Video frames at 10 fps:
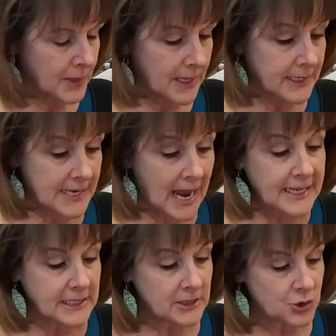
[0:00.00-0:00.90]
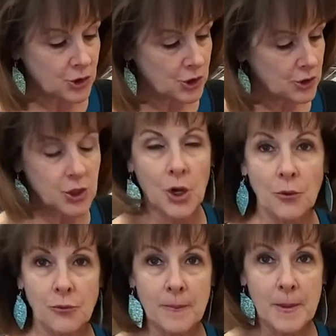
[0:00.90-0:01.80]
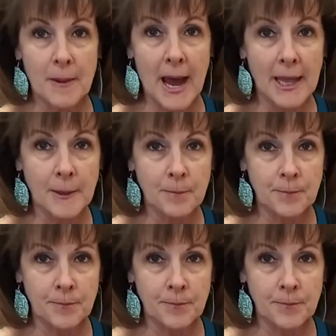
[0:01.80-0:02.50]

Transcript: and a 9 inch to go from the bottom.